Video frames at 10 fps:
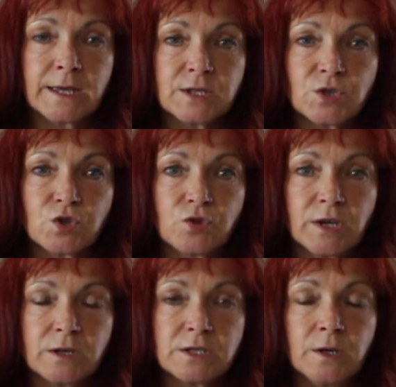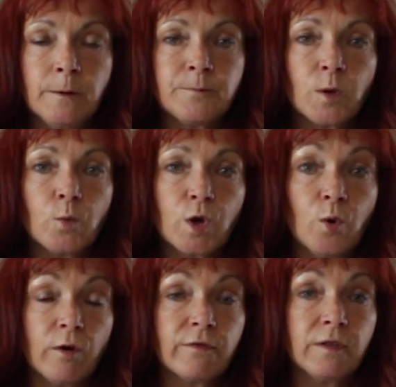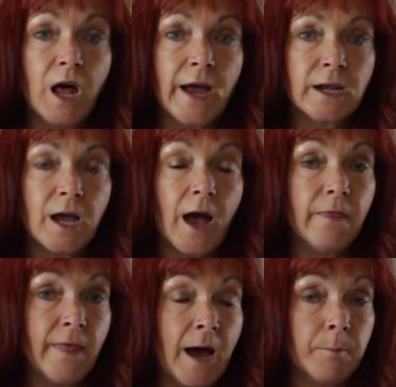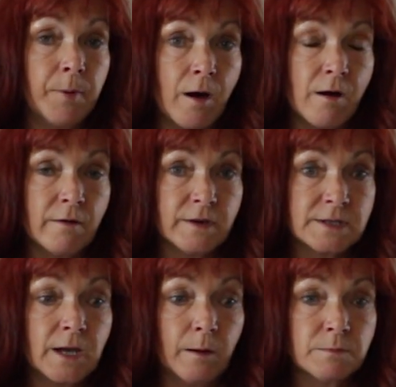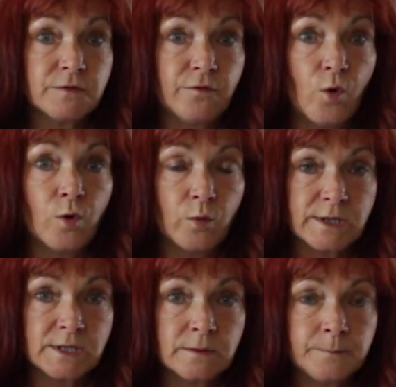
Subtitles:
gets triggered, we go offline and that part of us comes forward.